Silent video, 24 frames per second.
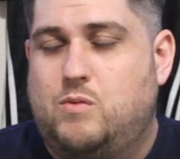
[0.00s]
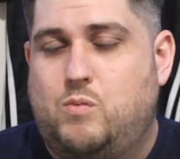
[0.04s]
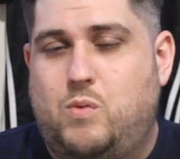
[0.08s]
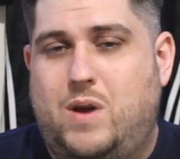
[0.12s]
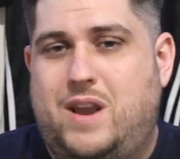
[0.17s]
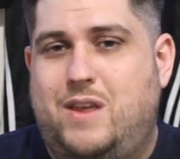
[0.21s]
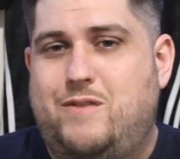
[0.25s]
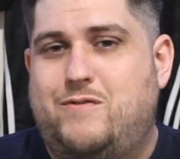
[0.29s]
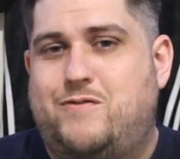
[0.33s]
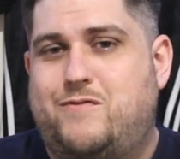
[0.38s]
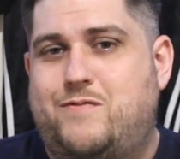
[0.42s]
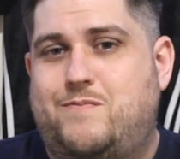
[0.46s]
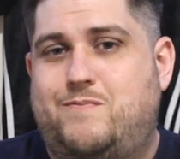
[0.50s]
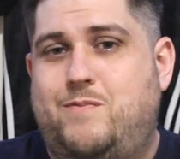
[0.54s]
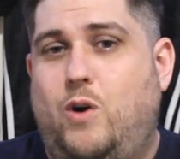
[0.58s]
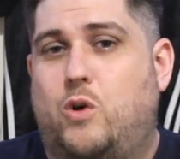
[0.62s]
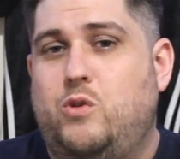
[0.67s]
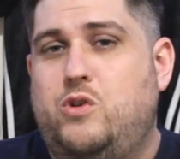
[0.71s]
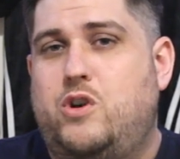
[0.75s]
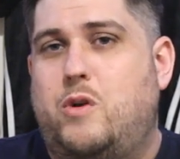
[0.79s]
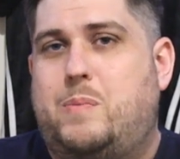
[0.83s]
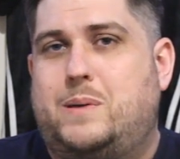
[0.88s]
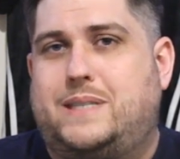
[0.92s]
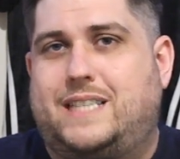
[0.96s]
Winning
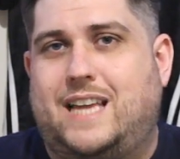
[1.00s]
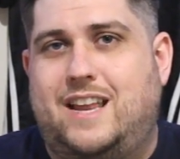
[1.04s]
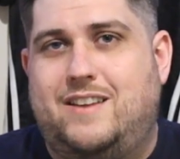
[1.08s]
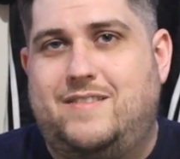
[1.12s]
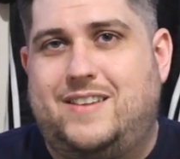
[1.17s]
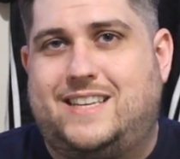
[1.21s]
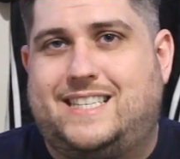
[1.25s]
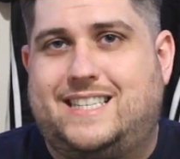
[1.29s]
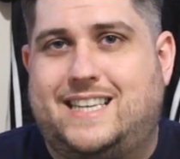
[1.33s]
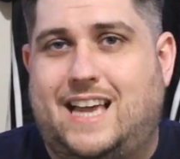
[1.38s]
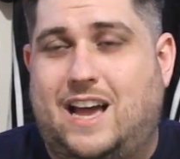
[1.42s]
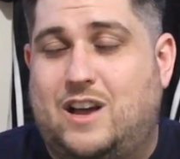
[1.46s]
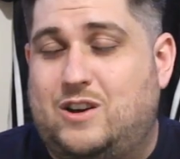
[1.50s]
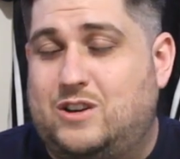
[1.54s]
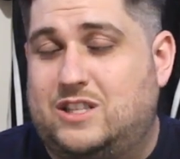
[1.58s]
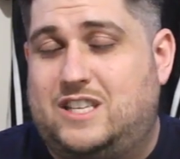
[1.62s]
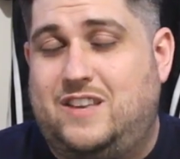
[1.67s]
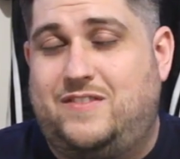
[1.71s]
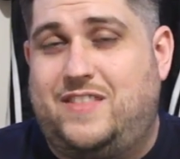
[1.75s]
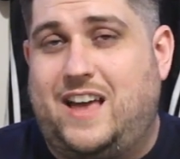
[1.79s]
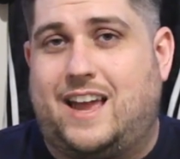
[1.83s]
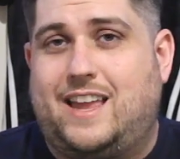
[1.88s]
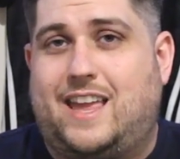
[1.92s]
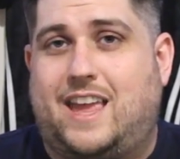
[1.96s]
one hundred percent of his
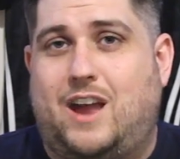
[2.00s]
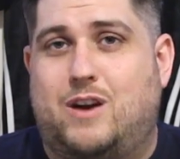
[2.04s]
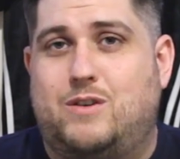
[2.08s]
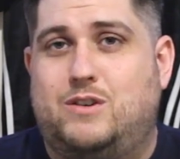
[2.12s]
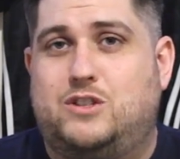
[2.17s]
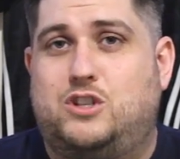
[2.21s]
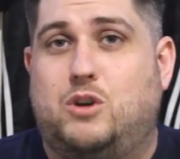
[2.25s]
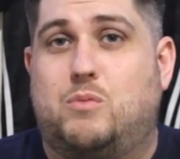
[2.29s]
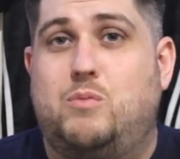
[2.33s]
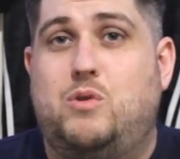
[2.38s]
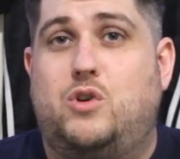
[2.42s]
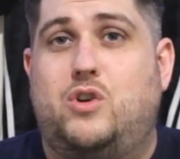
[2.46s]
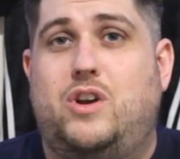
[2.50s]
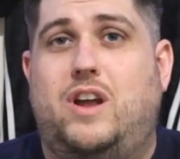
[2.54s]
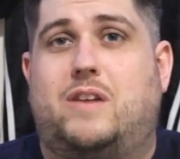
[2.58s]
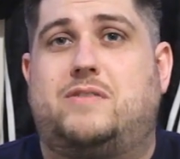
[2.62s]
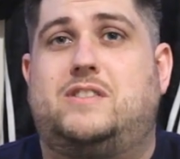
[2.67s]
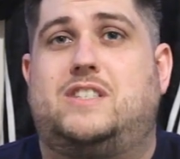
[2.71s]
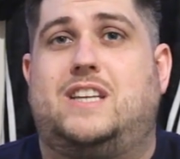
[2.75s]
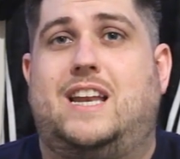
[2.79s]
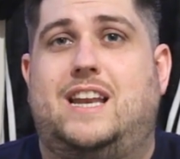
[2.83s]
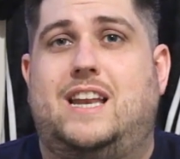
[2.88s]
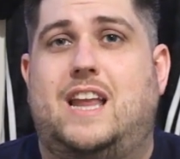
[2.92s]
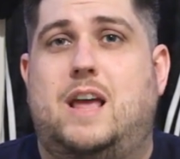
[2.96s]
tackles, if that carries on, we're going to
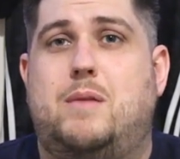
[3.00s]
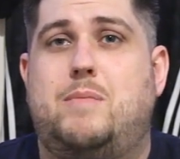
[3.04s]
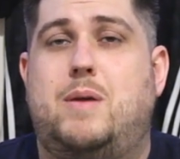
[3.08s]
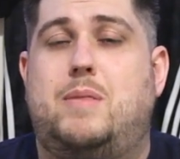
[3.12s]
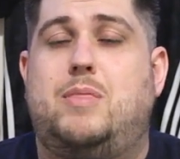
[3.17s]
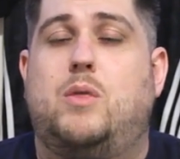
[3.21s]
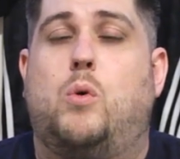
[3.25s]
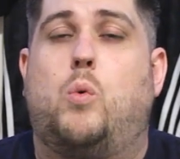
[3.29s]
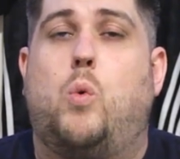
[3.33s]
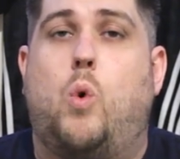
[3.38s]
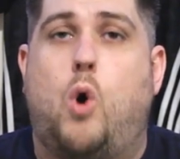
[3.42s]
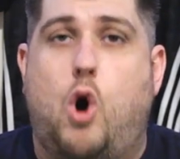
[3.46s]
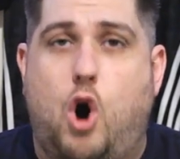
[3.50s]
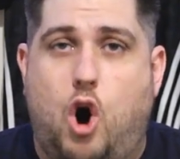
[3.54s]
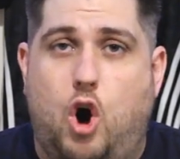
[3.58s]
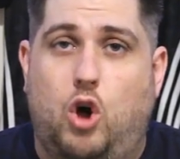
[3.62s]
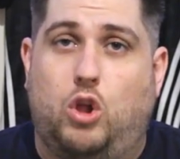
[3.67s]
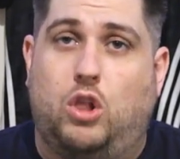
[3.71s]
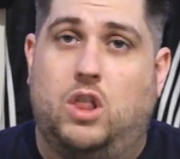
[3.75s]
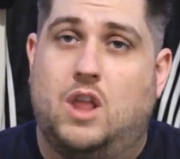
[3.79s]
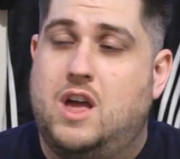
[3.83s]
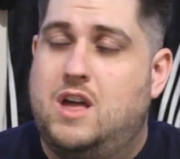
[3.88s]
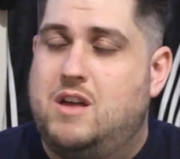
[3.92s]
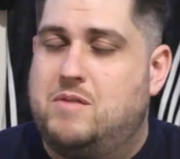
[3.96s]
have to nickname him the
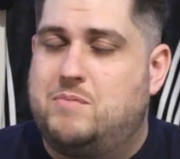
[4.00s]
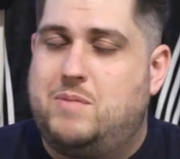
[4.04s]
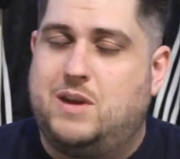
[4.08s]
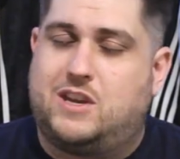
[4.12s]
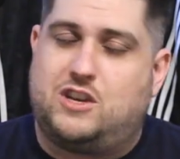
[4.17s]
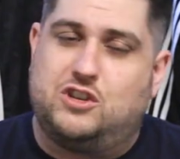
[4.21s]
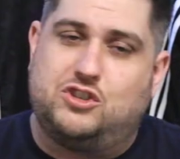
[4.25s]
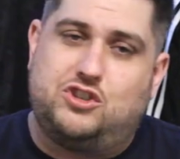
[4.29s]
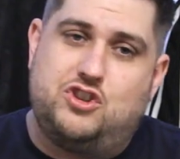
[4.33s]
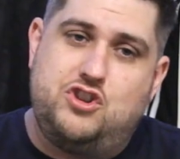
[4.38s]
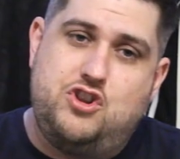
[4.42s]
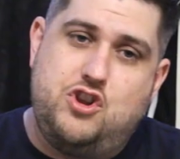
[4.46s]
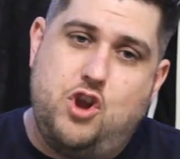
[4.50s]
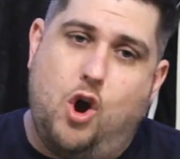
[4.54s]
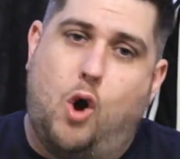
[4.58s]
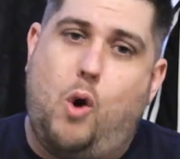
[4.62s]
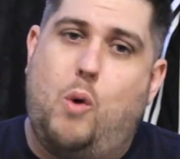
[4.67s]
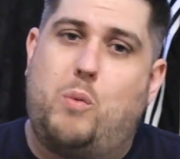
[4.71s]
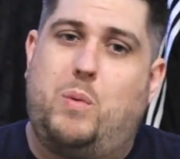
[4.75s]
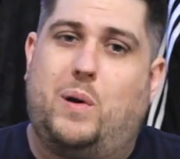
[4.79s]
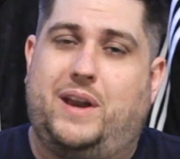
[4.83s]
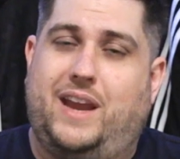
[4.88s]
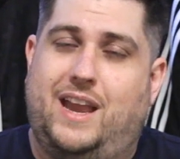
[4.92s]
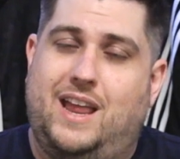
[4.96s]
Wall, because
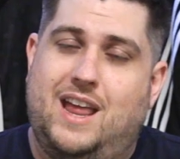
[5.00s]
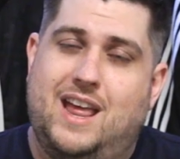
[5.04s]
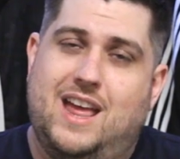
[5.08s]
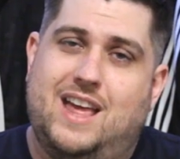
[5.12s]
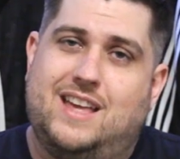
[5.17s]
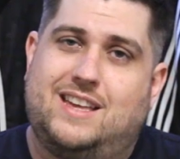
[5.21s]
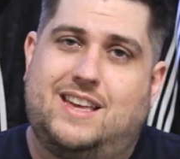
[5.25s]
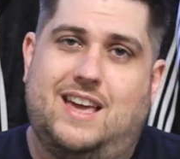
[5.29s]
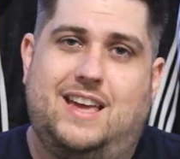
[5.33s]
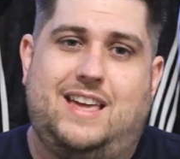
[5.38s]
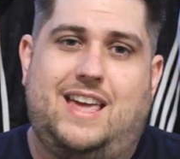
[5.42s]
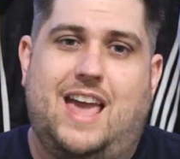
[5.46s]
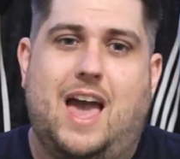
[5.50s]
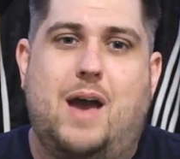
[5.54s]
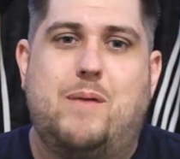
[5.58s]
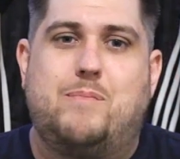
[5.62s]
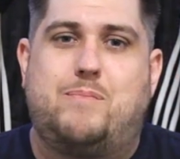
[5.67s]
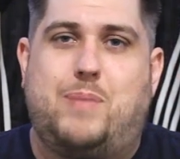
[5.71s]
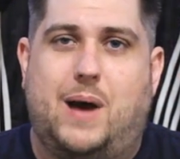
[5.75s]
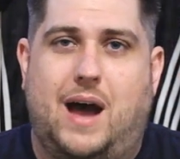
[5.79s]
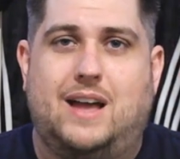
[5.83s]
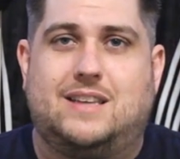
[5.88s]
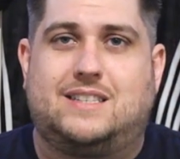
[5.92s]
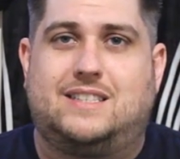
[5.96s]
nobody can
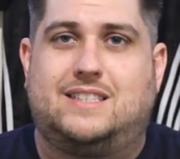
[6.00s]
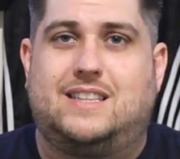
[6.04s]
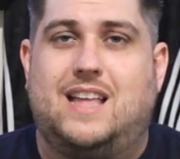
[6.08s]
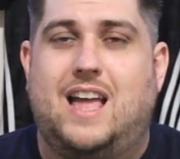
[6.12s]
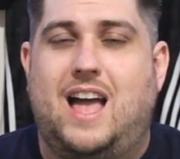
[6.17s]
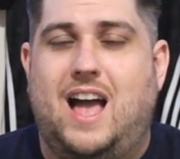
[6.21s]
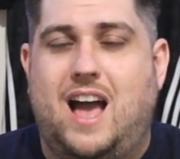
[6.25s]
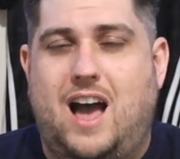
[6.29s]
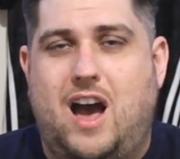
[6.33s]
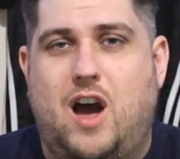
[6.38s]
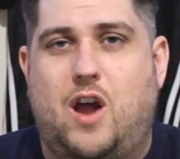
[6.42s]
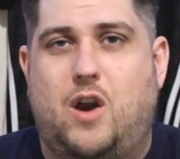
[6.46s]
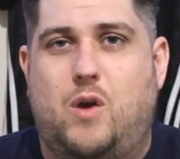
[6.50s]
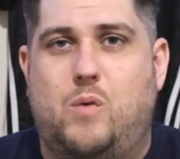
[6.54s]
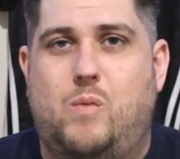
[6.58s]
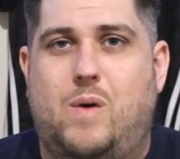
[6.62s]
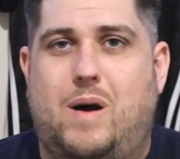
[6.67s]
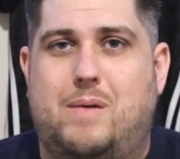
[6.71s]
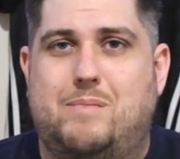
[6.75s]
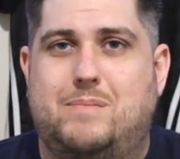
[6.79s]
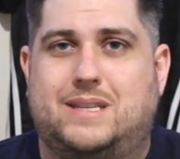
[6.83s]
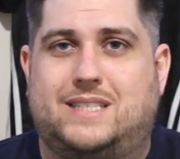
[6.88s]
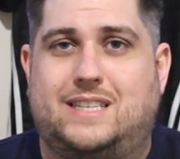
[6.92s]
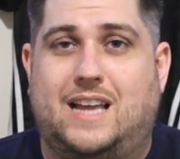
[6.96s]
get past Aaron
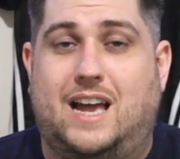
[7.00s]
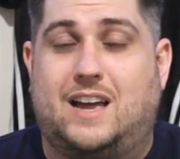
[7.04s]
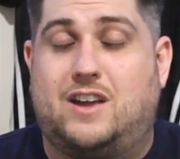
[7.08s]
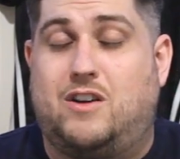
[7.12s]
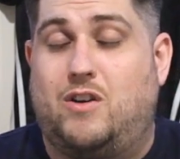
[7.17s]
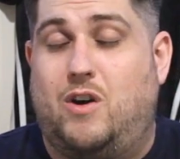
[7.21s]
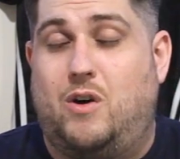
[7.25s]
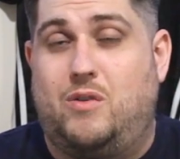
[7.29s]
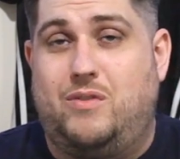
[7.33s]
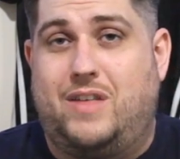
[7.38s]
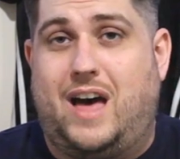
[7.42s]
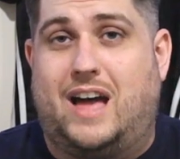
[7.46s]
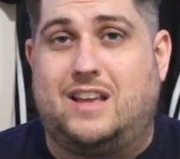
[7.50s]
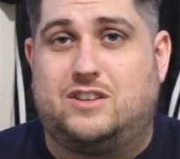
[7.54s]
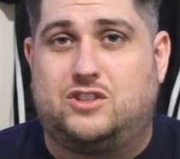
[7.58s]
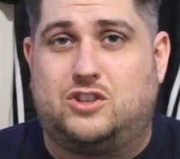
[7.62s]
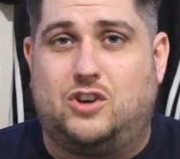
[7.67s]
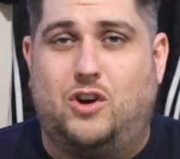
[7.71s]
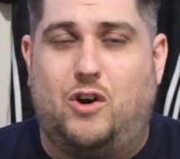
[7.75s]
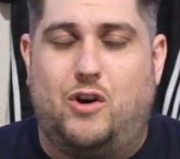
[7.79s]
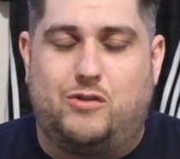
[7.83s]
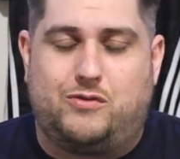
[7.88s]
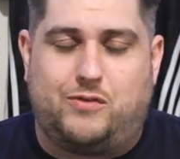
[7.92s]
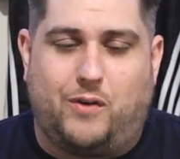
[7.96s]
Wan-Bissaka on that
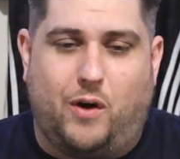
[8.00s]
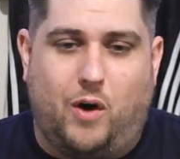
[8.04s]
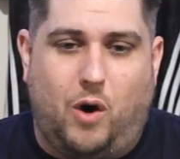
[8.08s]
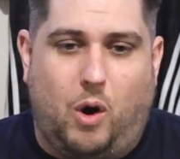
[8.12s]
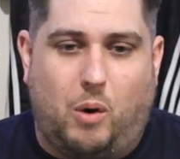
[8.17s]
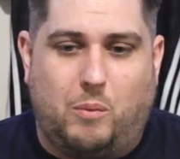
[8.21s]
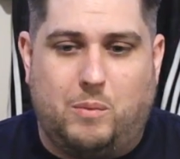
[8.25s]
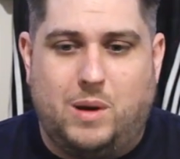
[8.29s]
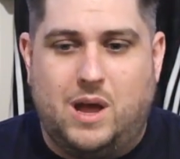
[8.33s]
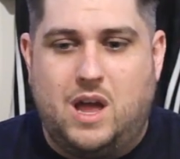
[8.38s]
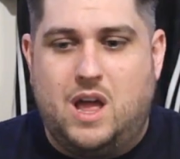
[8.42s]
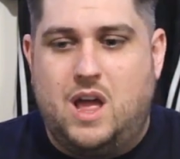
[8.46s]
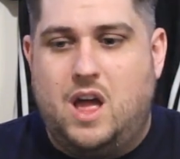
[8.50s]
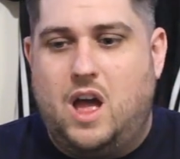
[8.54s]
sort of form.